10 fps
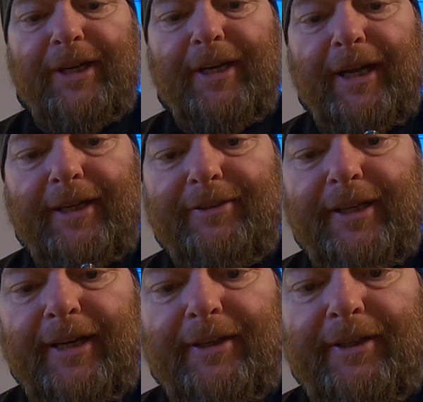ring, like I
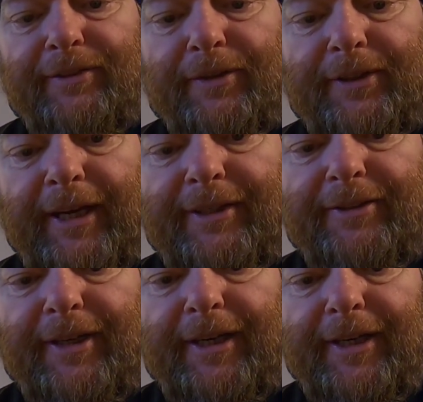said, is for
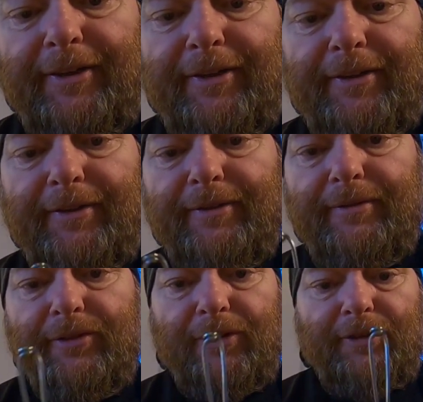tensioning it.
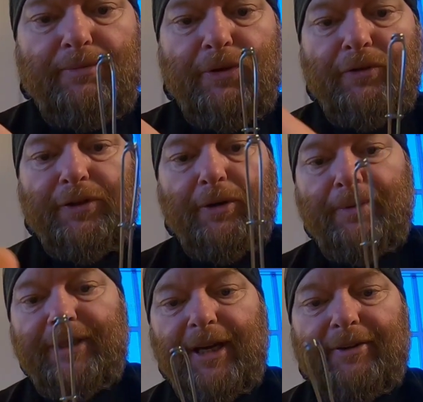So you just move it up
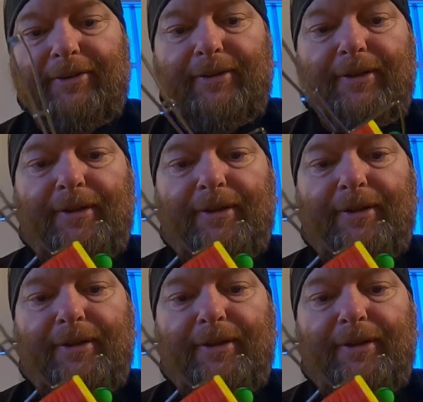like that.